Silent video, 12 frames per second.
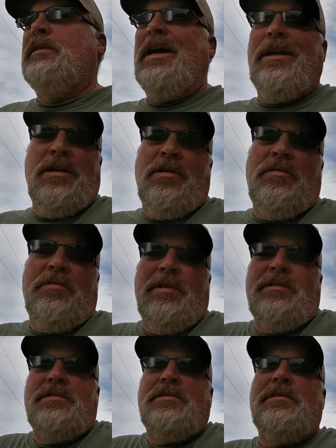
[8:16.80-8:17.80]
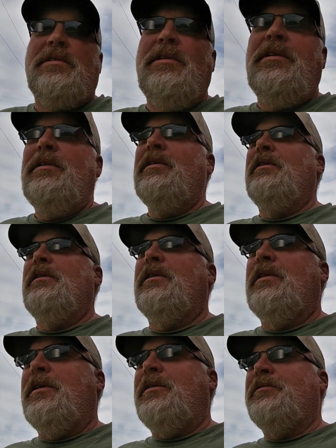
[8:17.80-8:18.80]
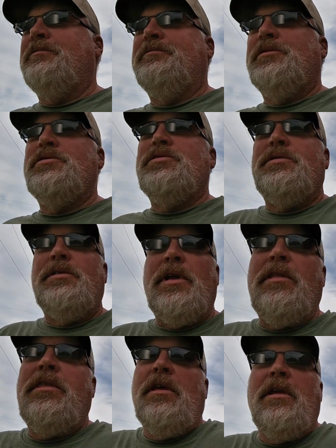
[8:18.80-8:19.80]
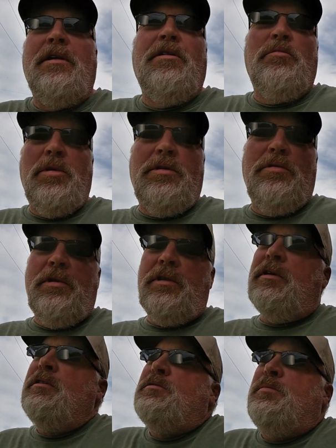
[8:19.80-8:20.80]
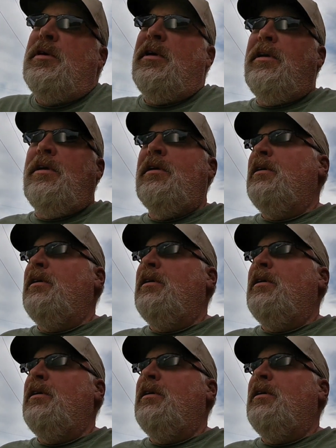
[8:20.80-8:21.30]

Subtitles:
I know, it's, there's nothing here but doing this, but hey,